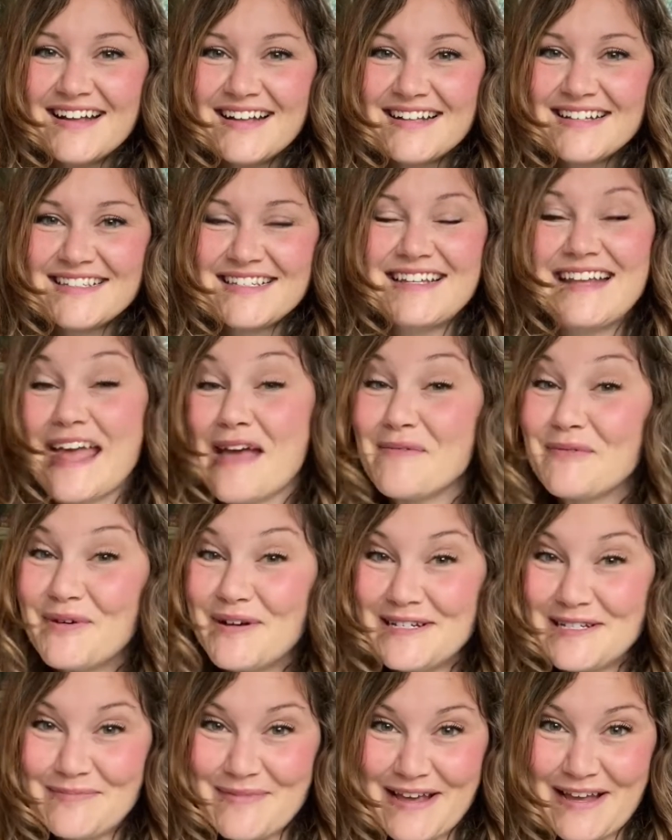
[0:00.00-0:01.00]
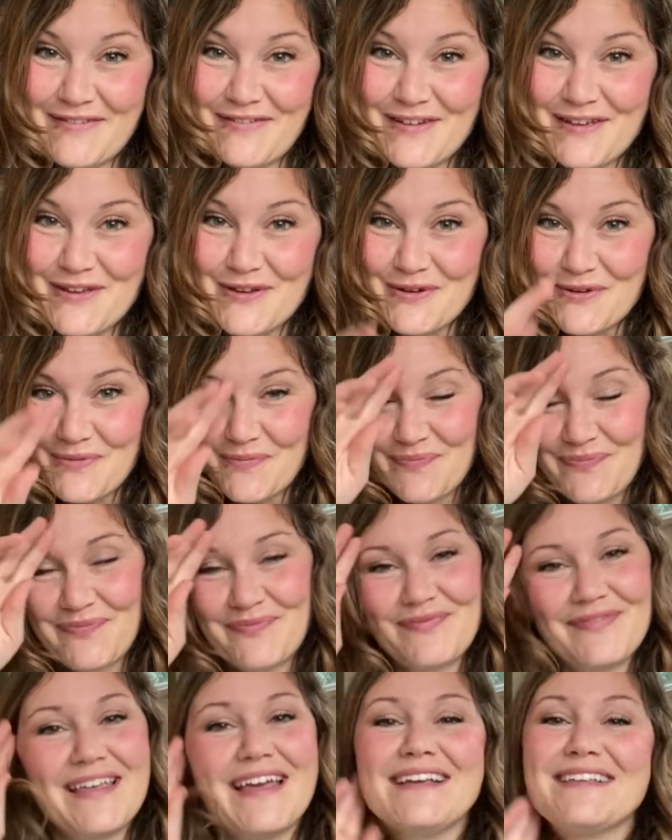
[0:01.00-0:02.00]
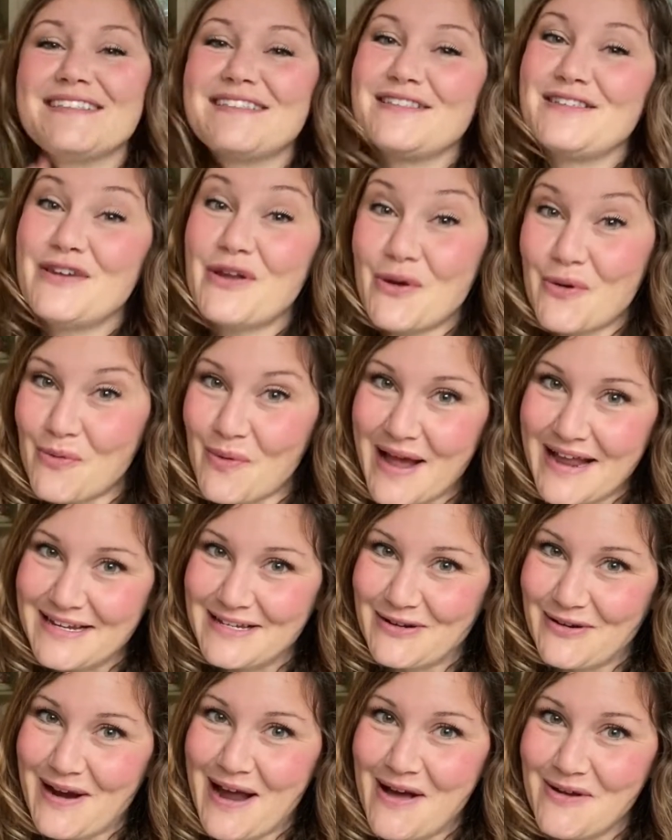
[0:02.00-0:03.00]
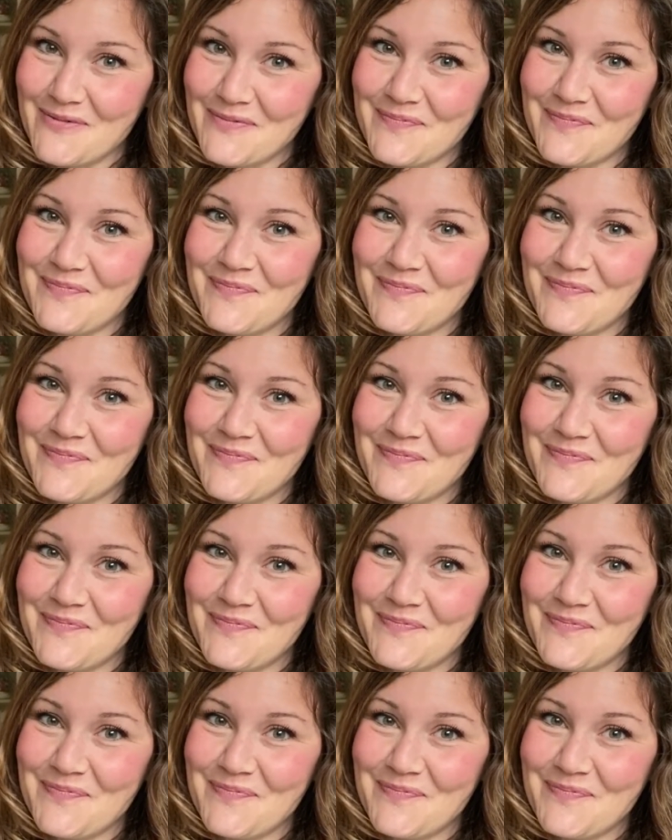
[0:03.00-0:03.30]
Today I'm going to make for you a Snow White crown.